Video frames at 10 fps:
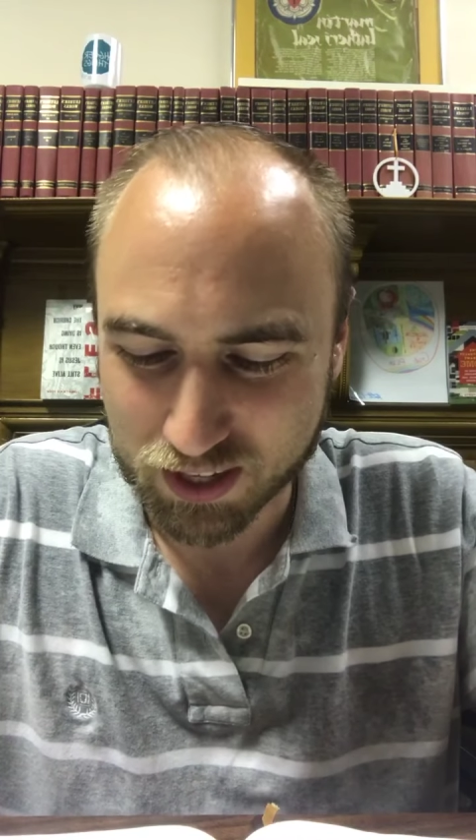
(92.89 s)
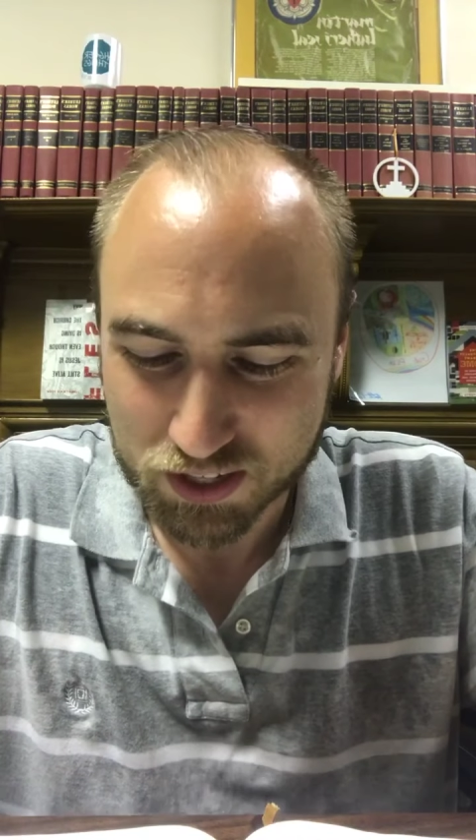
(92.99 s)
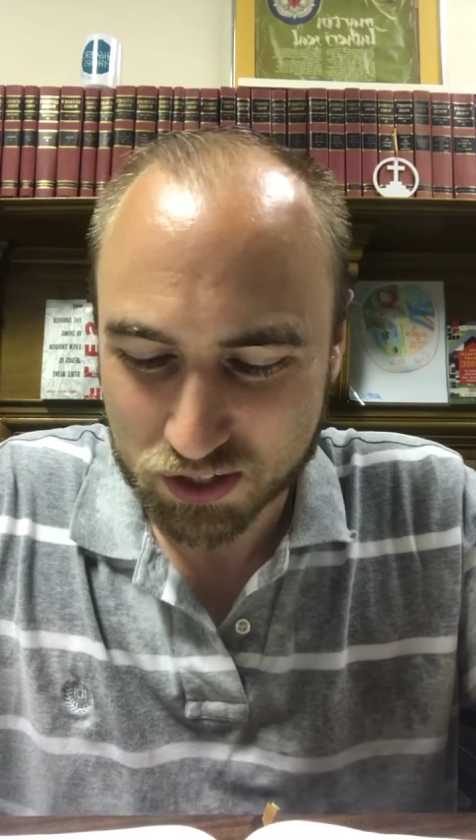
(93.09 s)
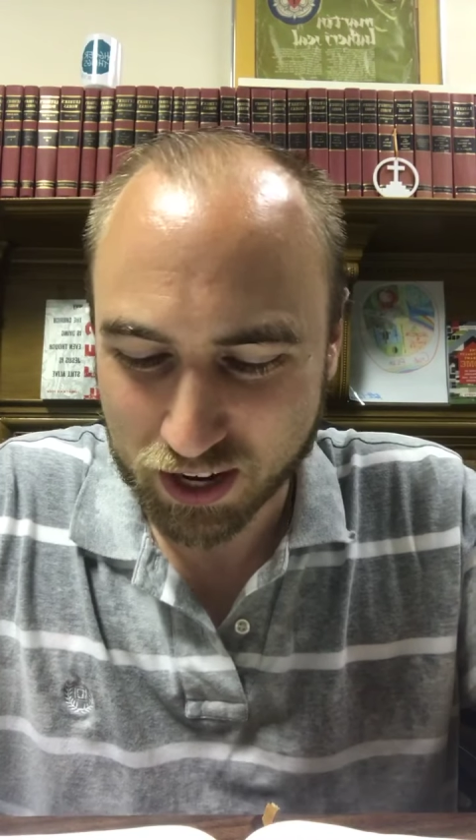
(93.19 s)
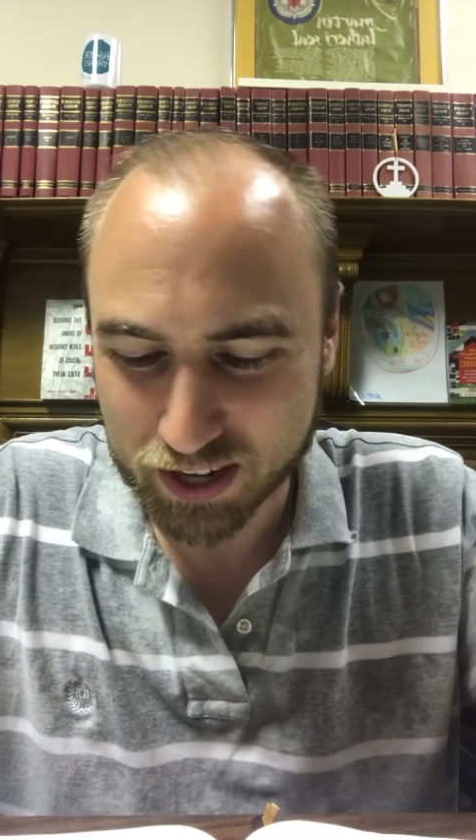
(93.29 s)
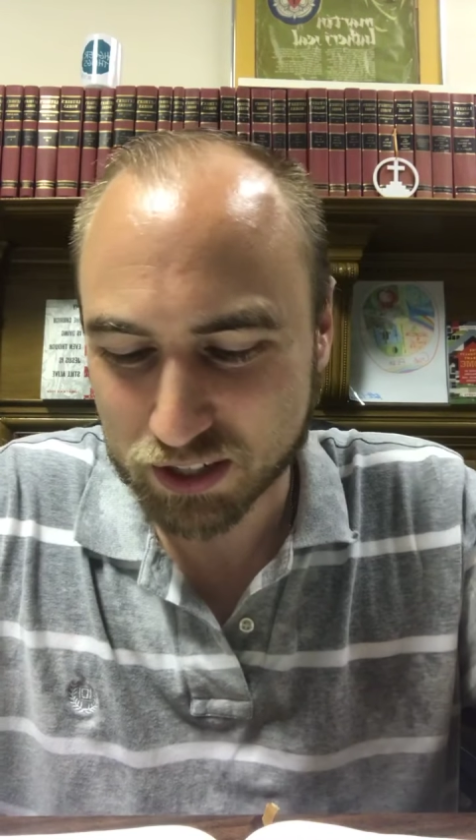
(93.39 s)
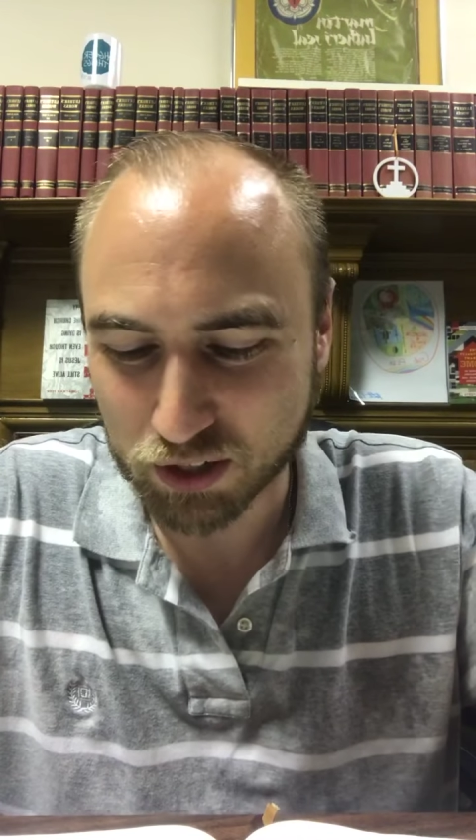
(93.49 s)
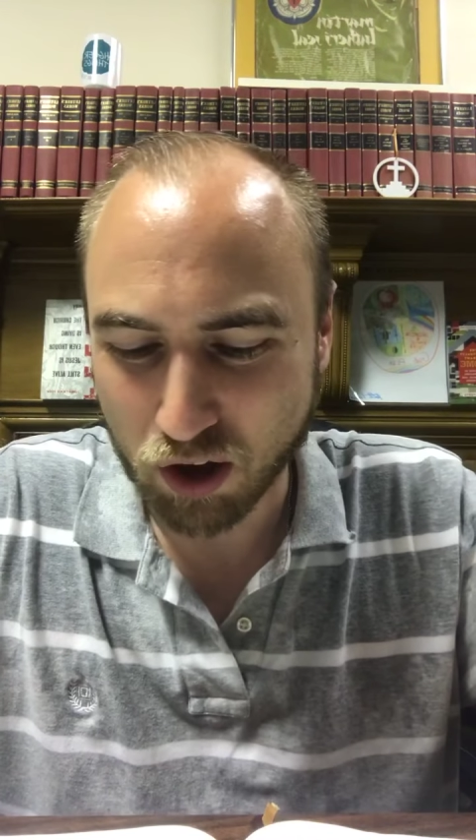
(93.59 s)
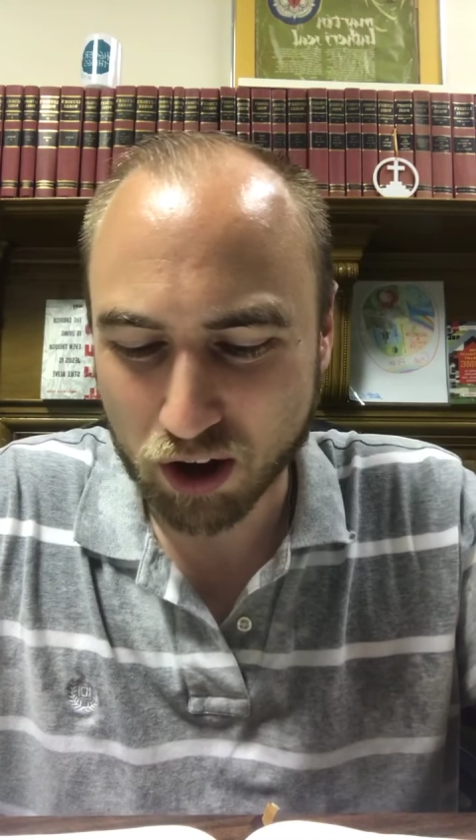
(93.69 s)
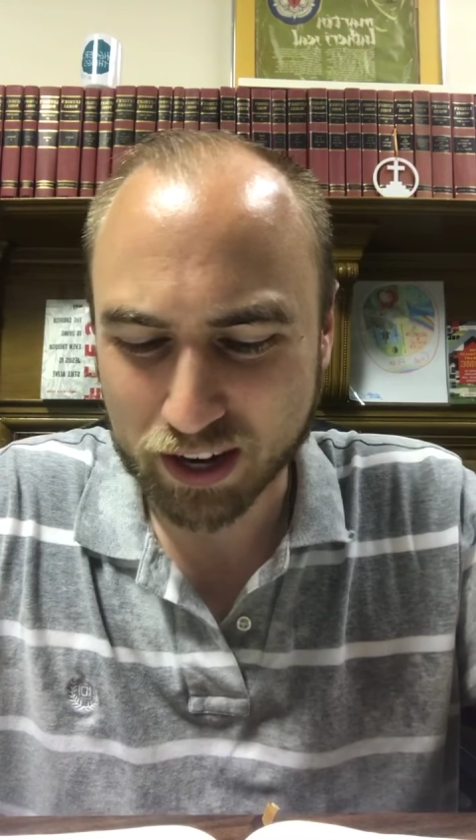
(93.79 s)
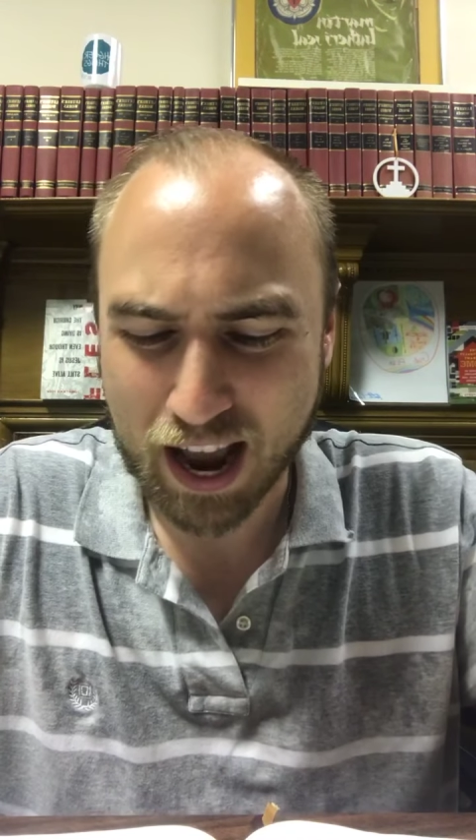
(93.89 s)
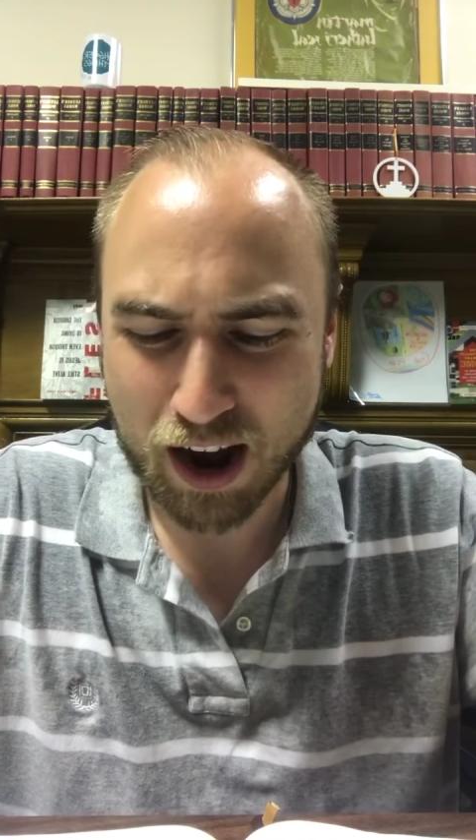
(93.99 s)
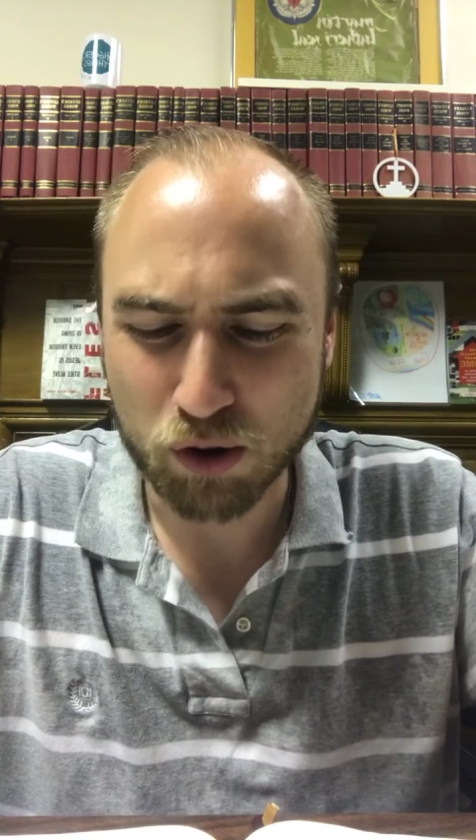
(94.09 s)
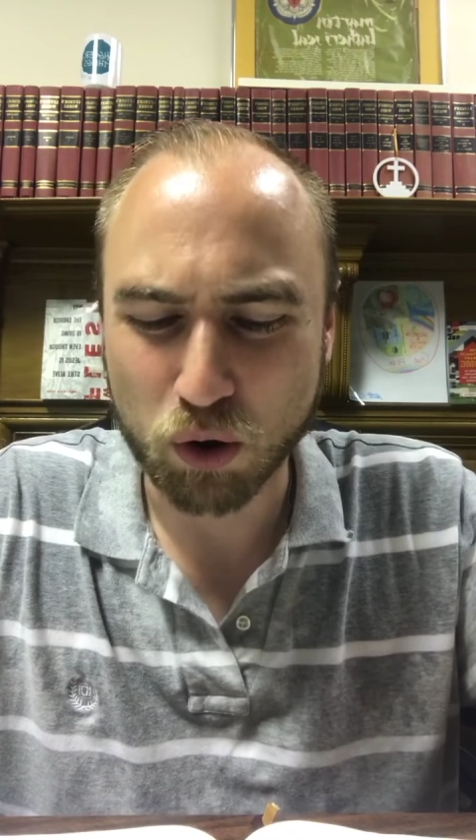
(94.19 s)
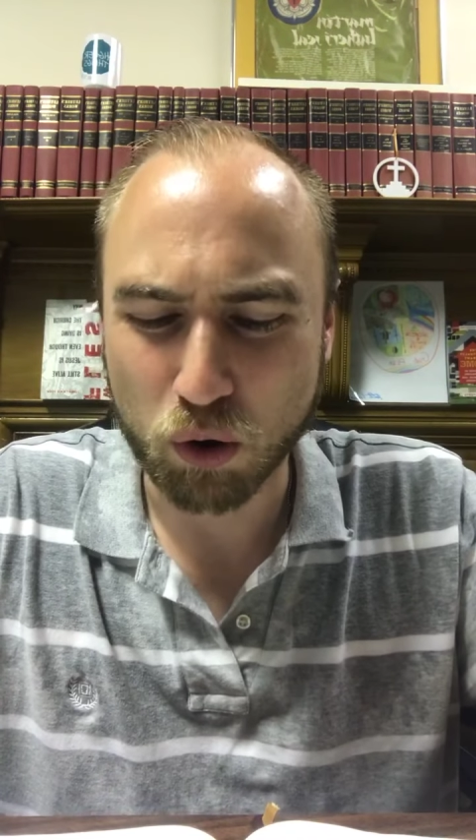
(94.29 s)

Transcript: Say to God, how